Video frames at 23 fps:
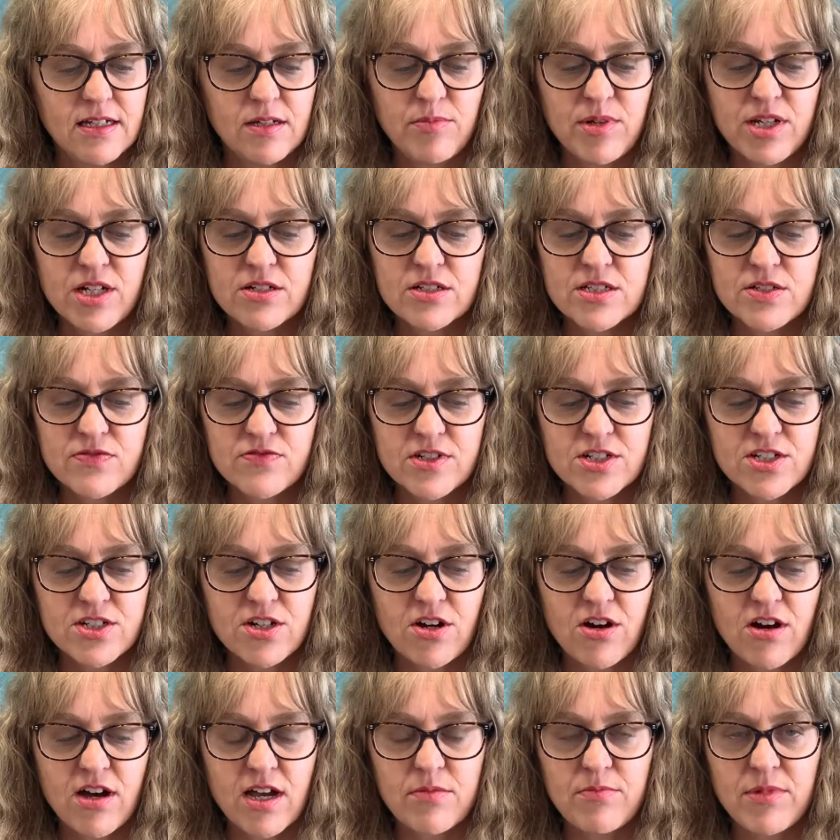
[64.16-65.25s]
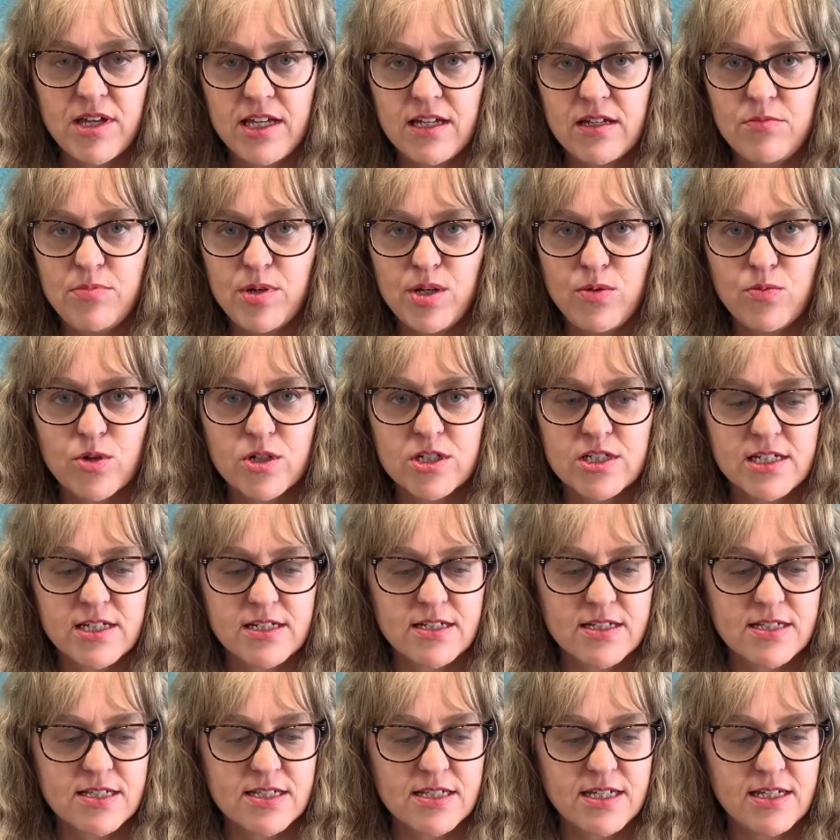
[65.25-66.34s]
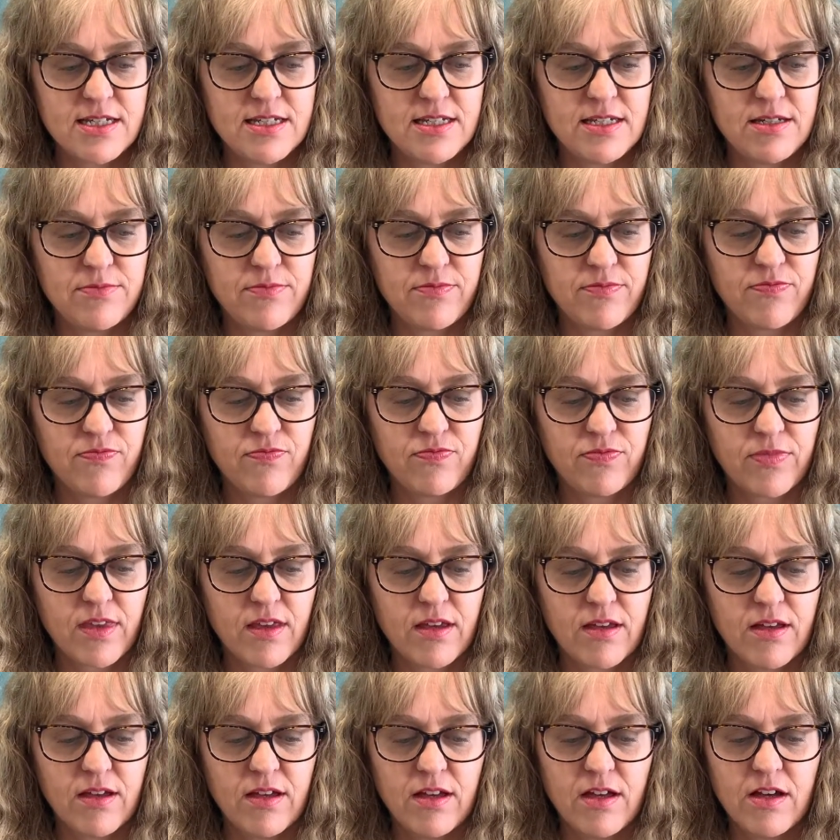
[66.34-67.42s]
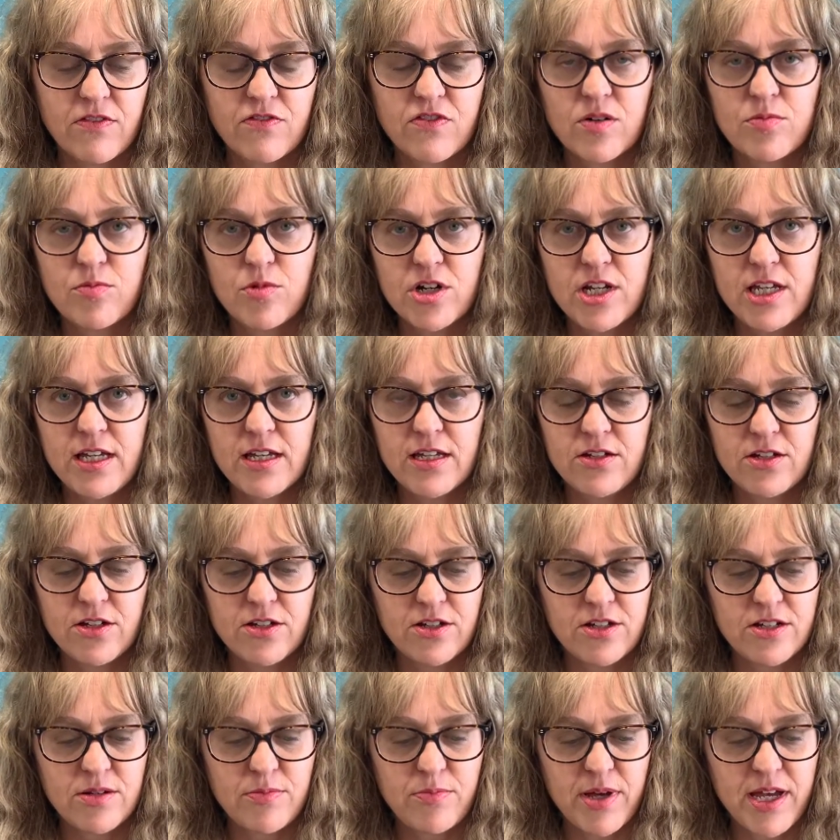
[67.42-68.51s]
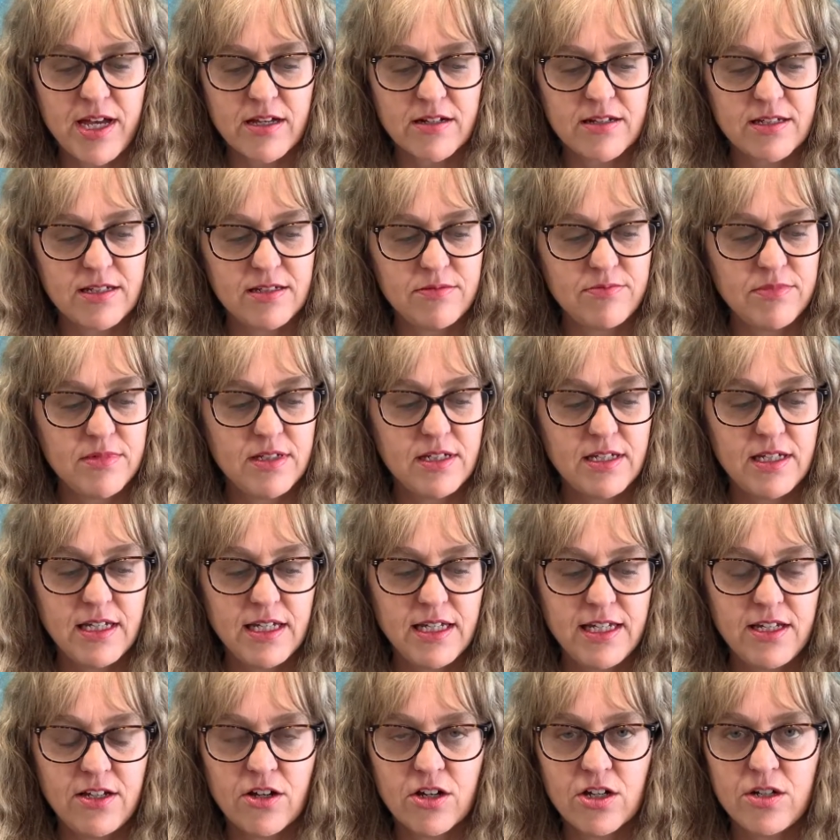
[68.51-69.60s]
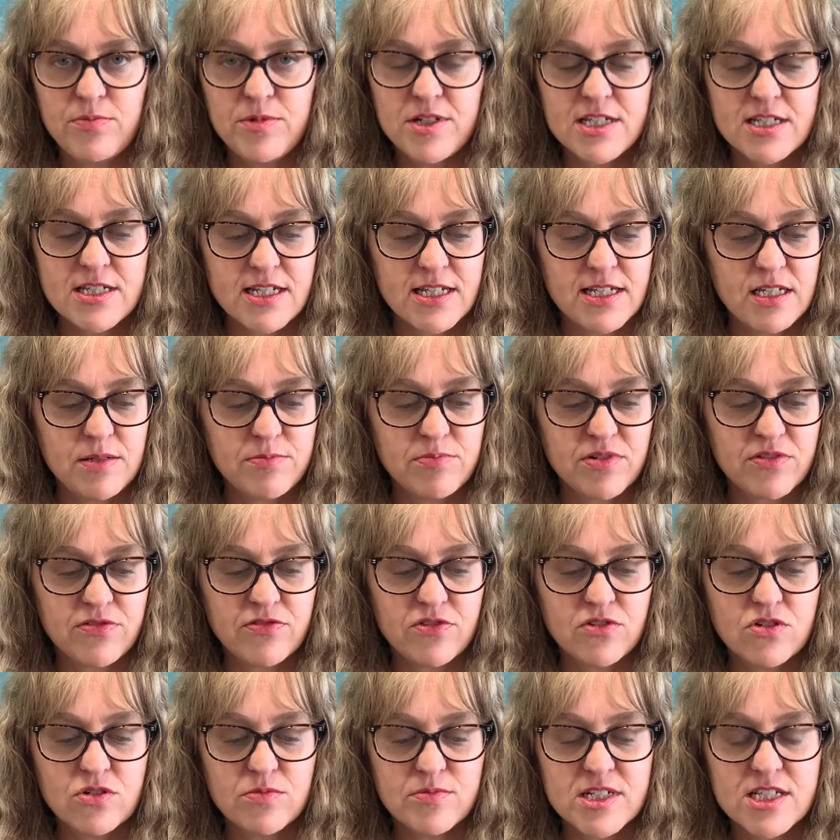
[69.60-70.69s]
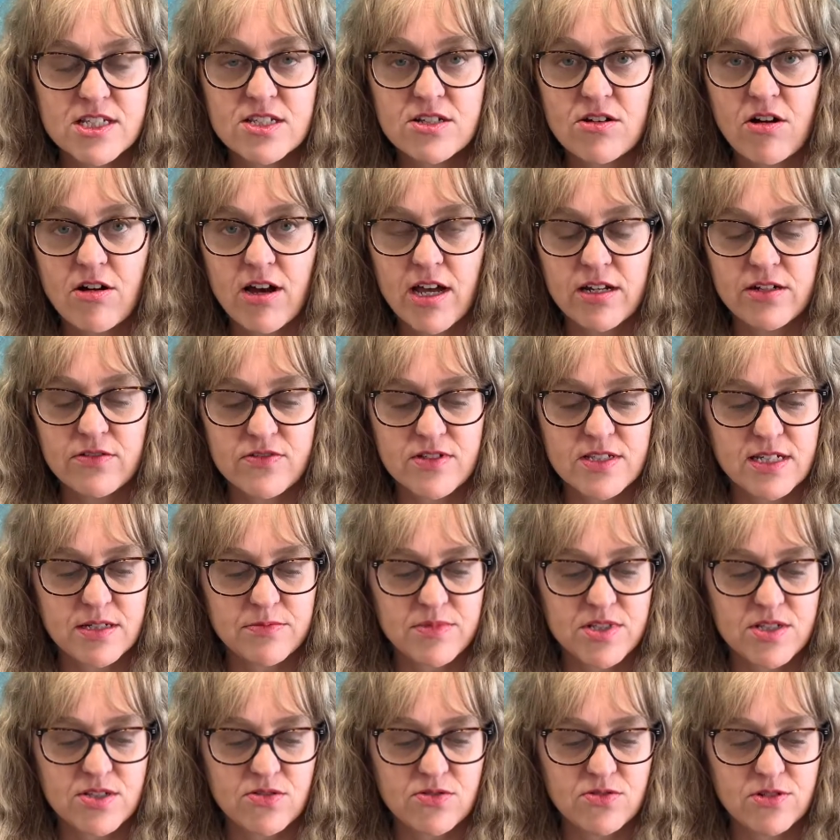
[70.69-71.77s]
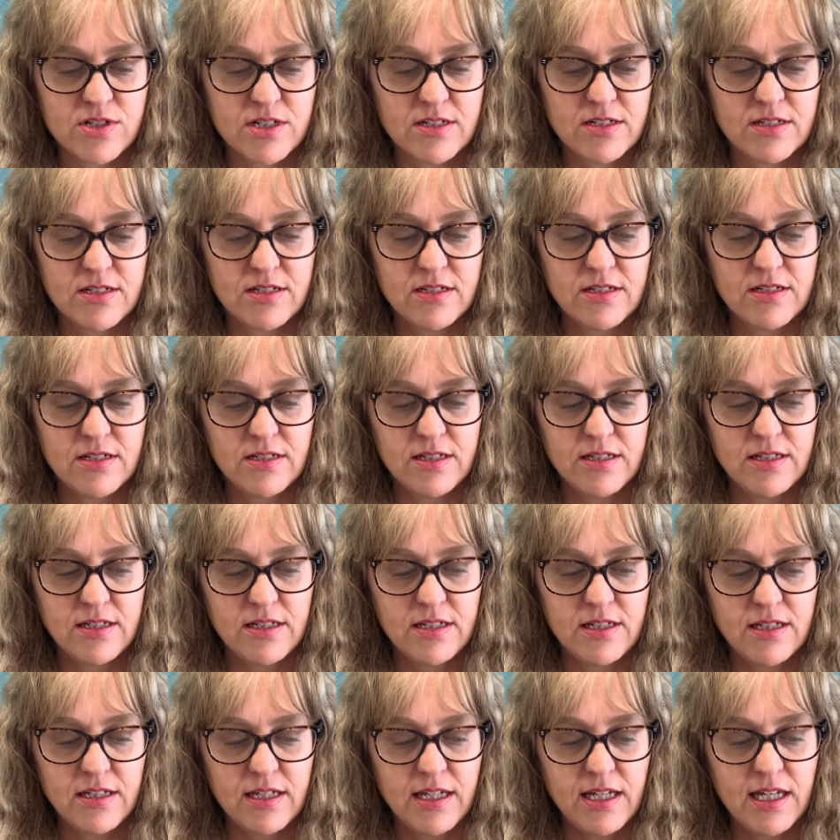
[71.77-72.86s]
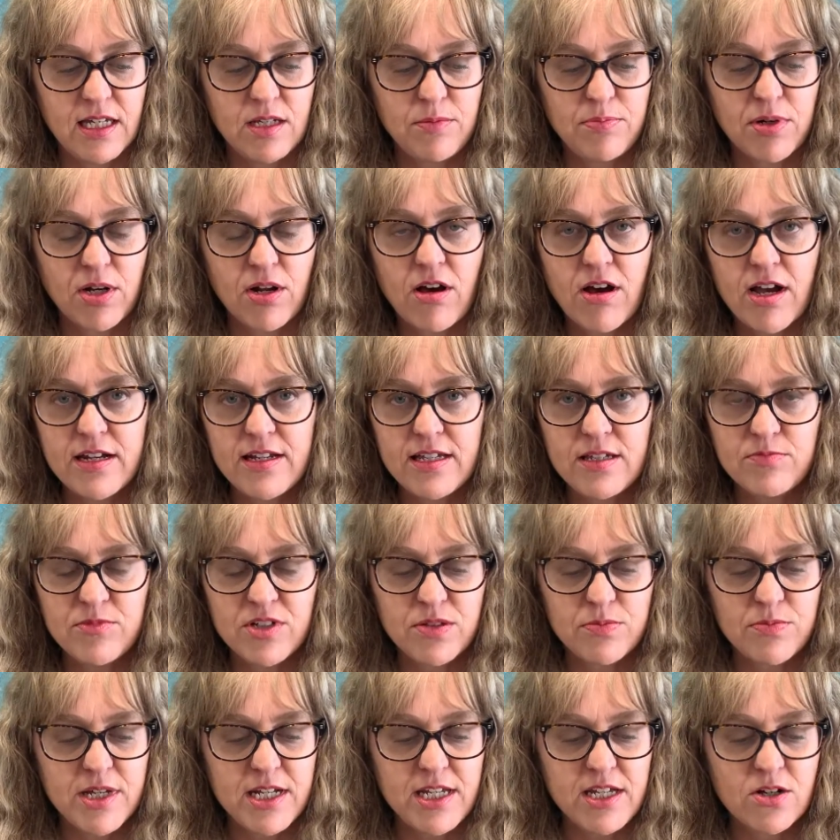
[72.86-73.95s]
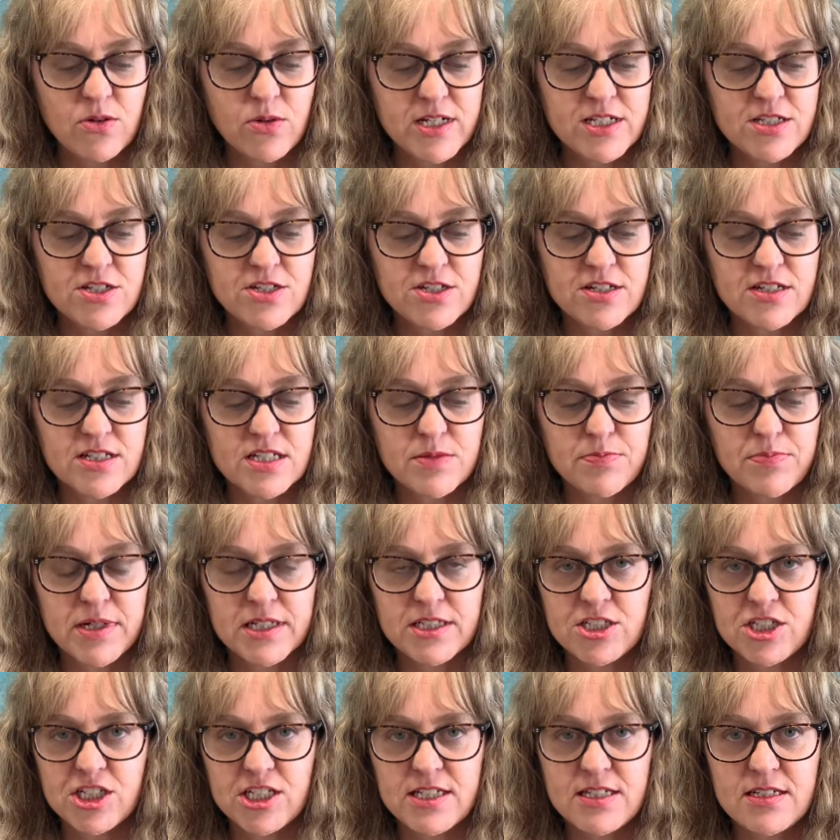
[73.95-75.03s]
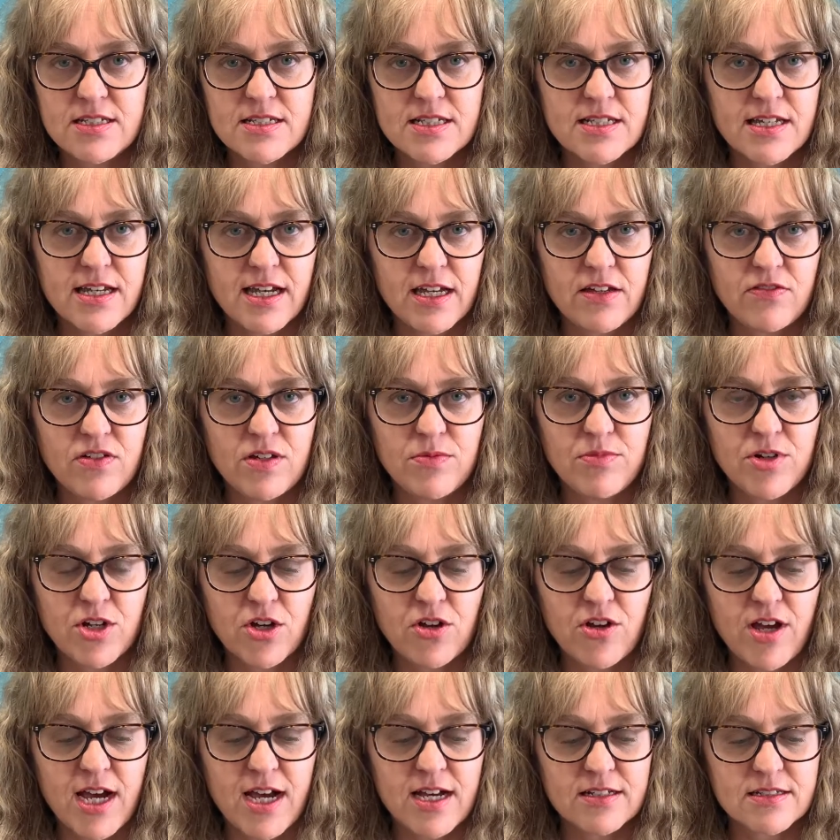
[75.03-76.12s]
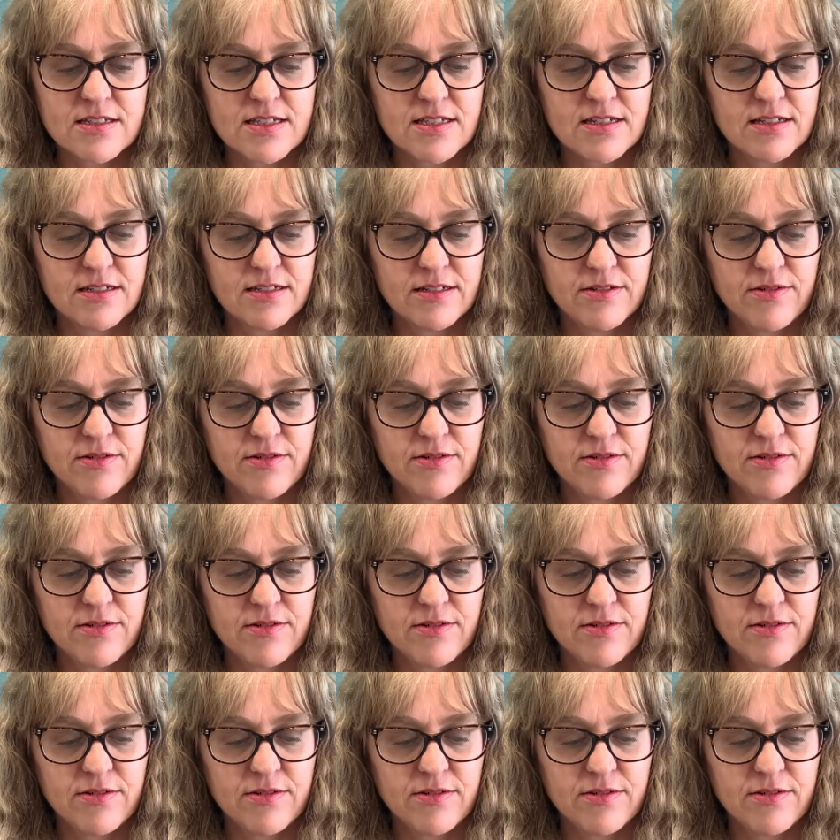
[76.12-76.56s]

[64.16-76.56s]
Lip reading: because for a time he had been wanting to see him. From what he had heard about him, he hoped to see him perform a sign of some sort. He plied him with many questions, but Jesus gave him no answer.